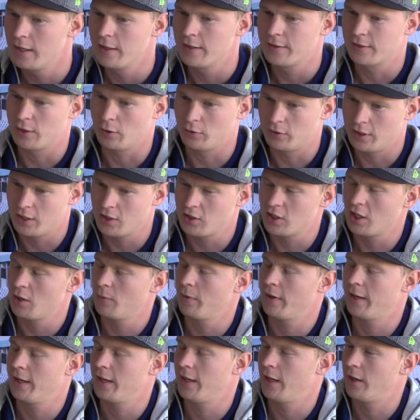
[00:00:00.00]
So this year
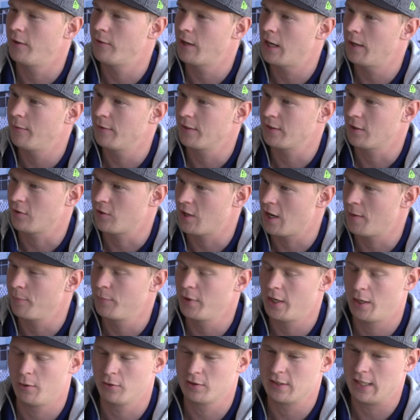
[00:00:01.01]
when I arrived as a
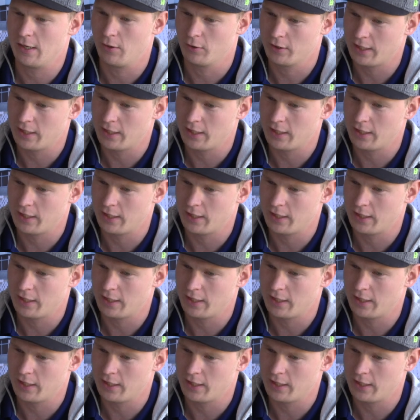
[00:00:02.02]
champion, I was like,